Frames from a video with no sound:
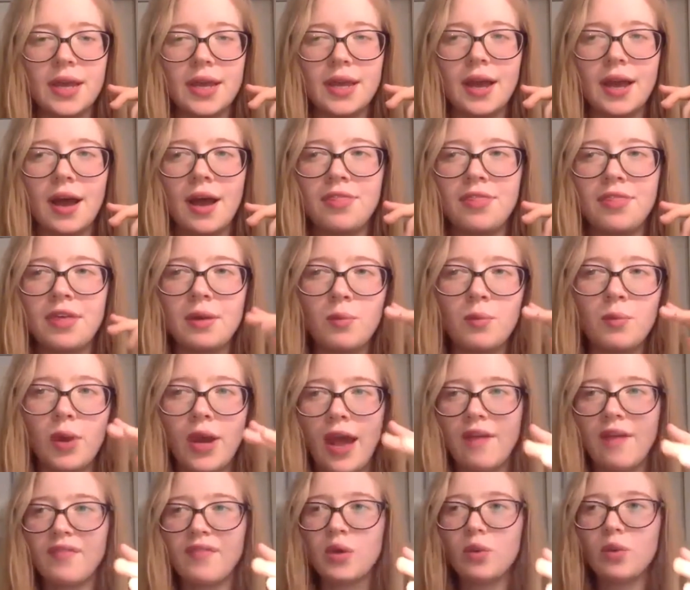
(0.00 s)
I think
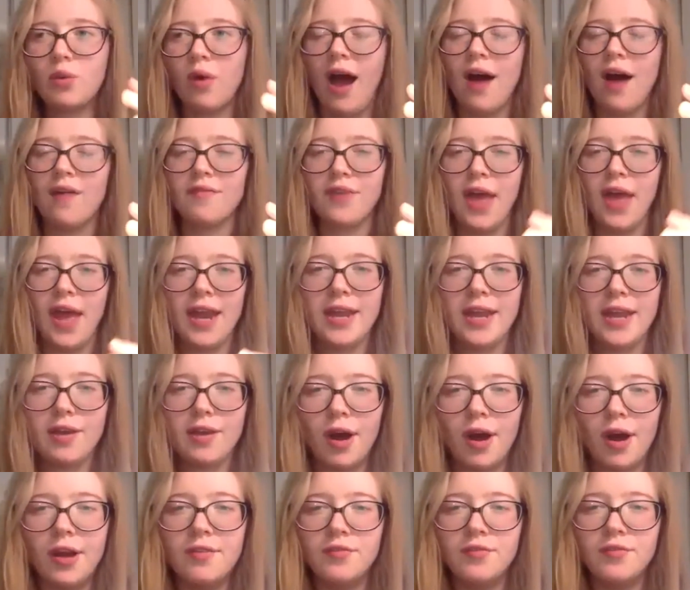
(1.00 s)
whenever you have any
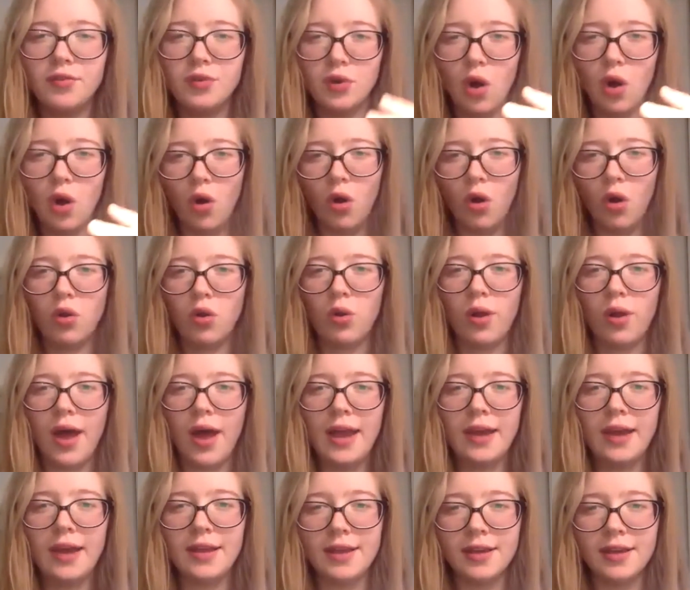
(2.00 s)
kind of goal, or
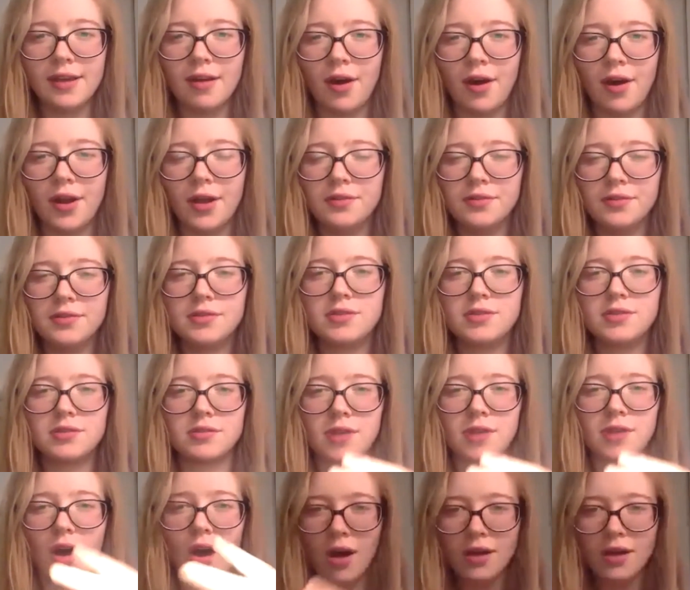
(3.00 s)
any kind of
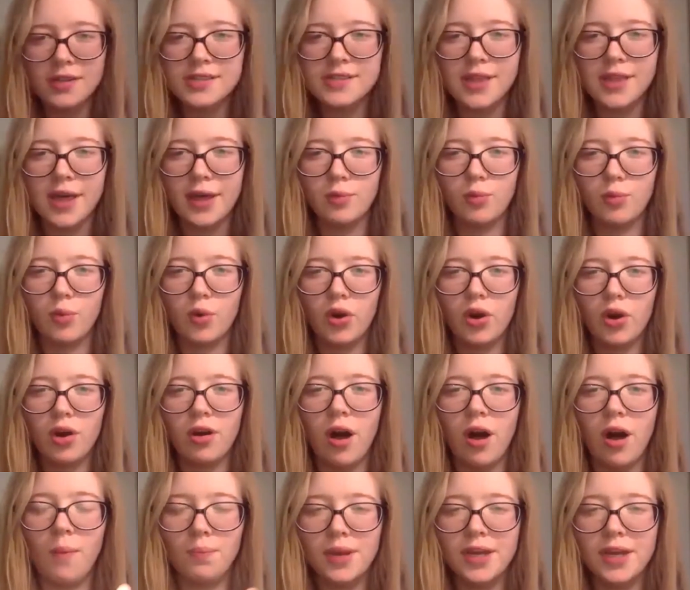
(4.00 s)
task that you want to
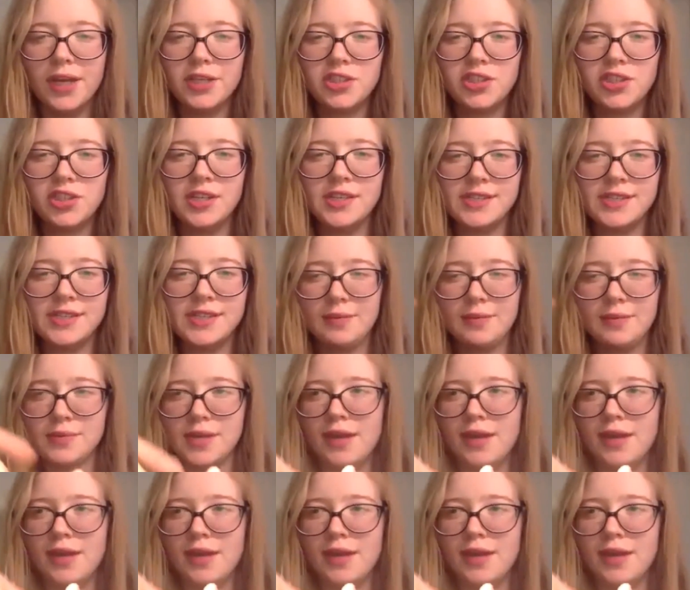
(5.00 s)
accomplish, and it seems like this